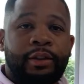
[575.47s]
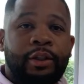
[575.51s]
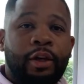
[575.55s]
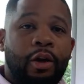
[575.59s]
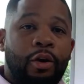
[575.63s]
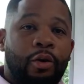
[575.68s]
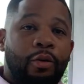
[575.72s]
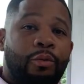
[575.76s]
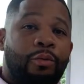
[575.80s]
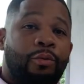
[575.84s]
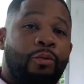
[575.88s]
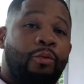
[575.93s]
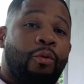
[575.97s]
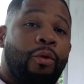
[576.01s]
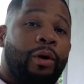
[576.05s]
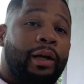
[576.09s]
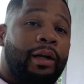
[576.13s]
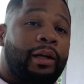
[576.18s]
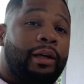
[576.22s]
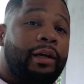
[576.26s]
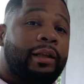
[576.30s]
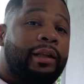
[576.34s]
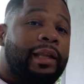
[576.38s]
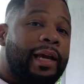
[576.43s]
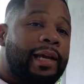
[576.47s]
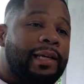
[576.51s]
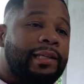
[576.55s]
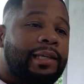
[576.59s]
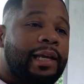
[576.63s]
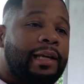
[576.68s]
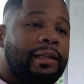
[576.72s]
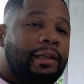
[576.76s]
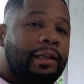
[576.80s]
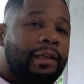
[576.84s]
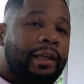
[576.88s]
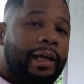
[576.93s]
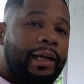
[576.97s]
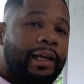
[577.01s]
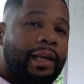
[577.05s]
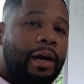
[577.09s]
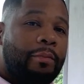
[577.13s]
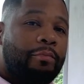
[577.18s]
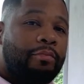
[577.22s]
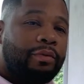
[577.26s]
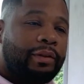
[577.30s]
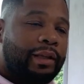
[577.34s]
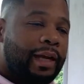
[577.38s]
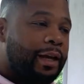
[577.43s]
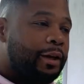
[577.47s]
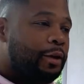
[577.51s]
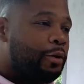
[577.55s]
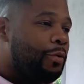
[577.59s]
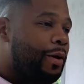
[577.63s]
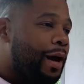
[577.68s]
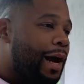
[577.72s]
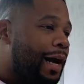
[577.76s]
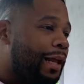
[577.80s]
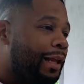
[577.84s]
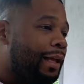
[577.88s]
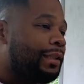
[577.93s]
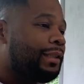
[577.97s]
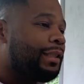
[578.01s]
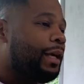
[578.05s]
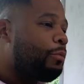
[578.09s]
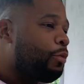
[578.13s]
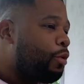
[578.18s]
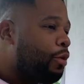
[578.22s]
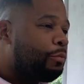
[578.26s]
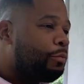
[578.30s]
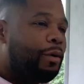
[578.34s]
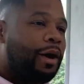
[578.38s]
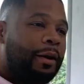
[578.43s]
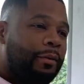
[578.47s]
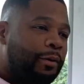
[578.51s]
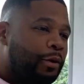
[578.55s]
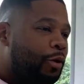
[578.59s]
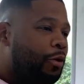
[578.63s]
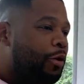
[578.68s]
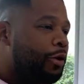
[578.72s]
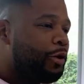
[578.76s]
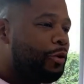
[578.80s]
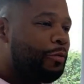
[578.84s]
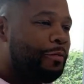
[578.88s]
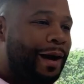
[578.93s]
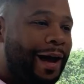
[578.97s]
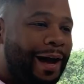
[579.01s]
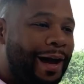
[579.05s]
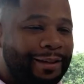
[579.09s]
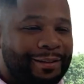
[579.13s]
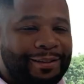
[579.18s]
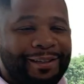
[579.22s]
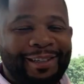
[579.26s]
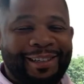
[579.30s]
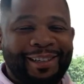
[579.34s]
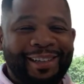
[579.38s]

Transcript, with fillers: So one of the things that delayed us, thank you, Alex. I'm gonna probably call you back.